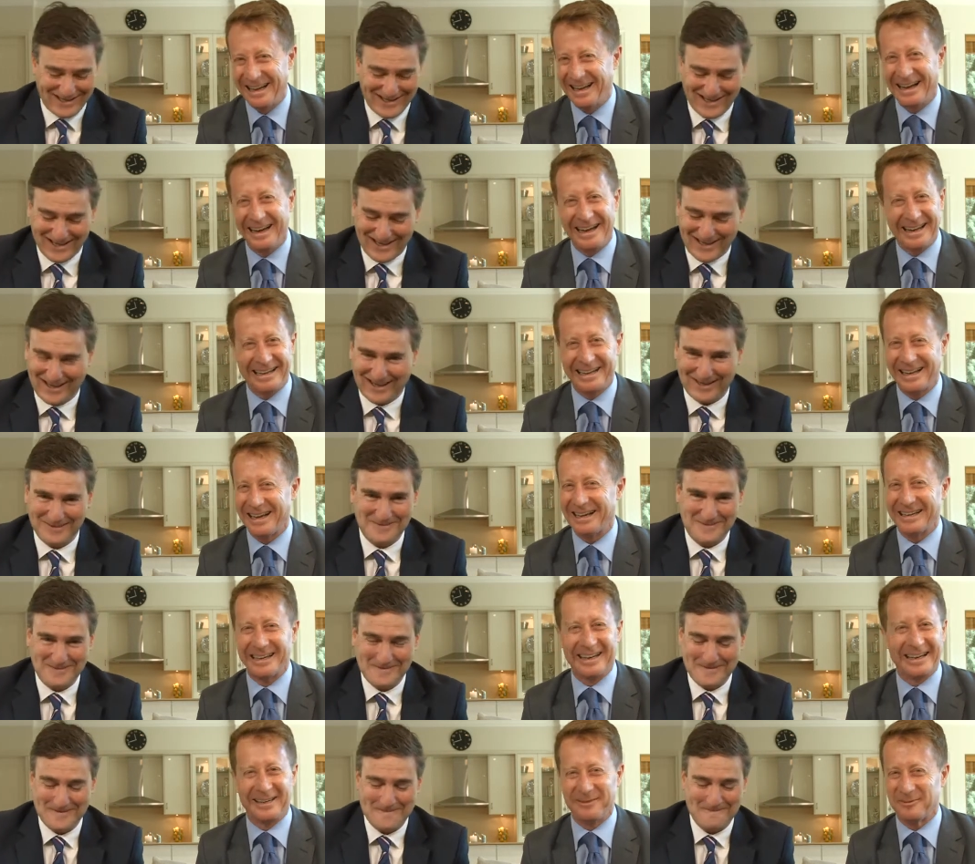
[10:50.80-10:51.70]
Speaker 1: I can't
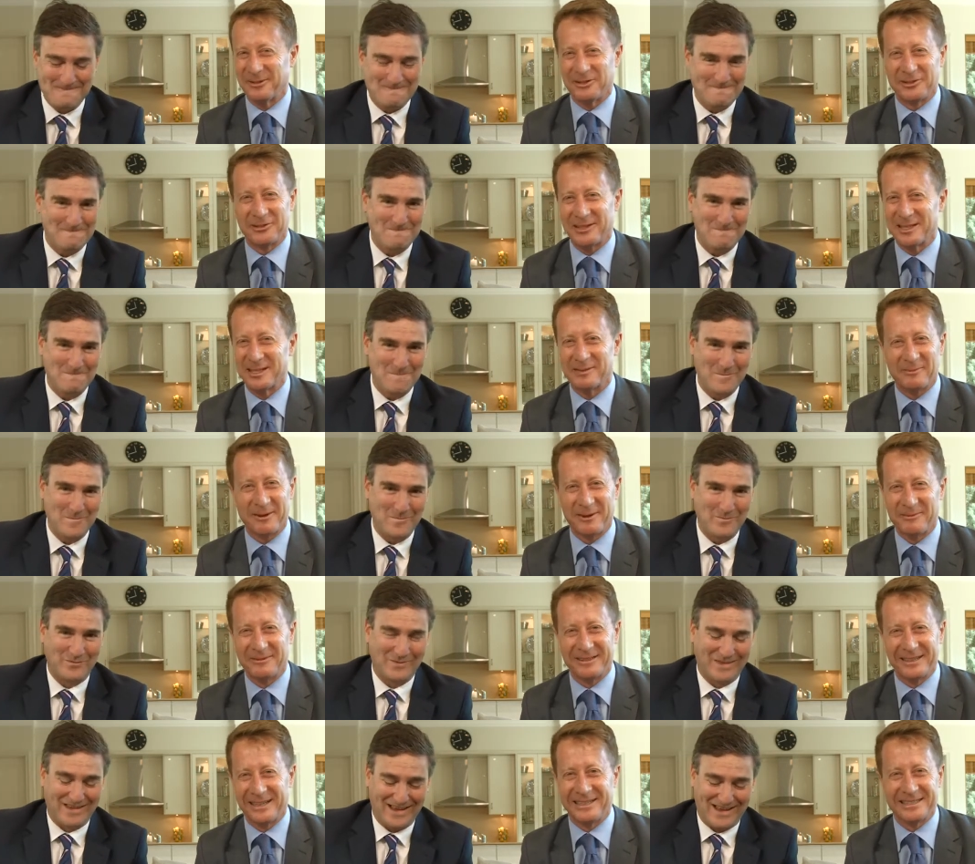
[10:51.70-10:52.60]
um, get him to dress
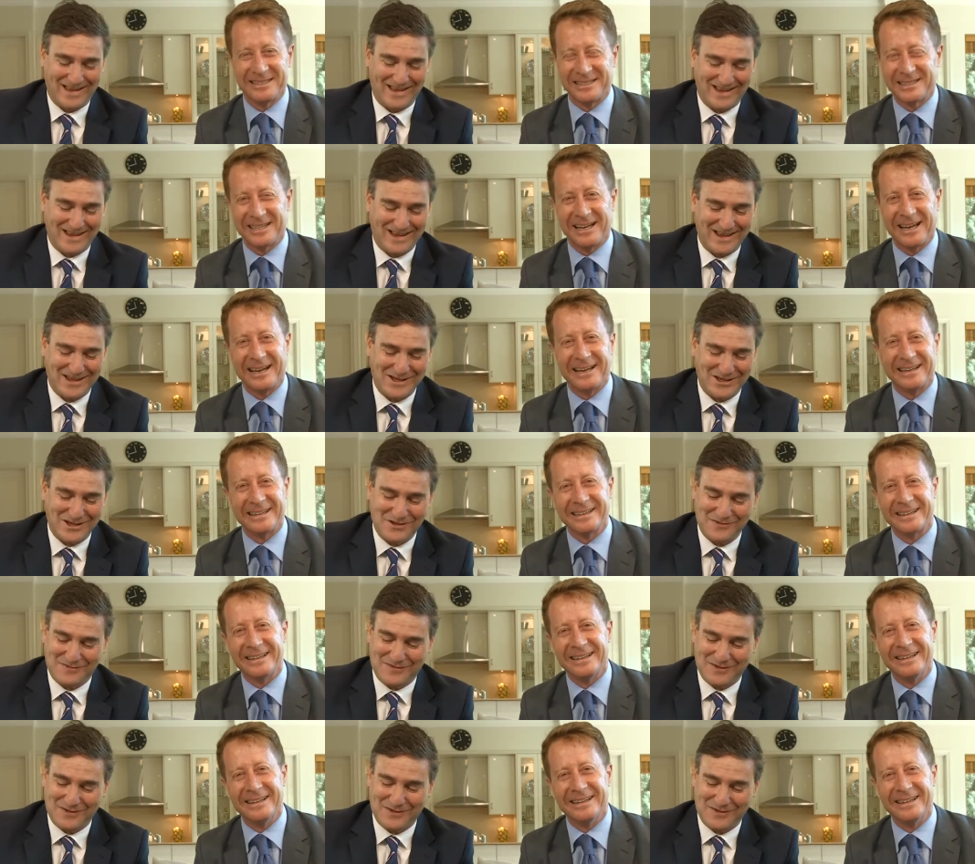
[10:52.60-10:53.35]
properly, I just can't.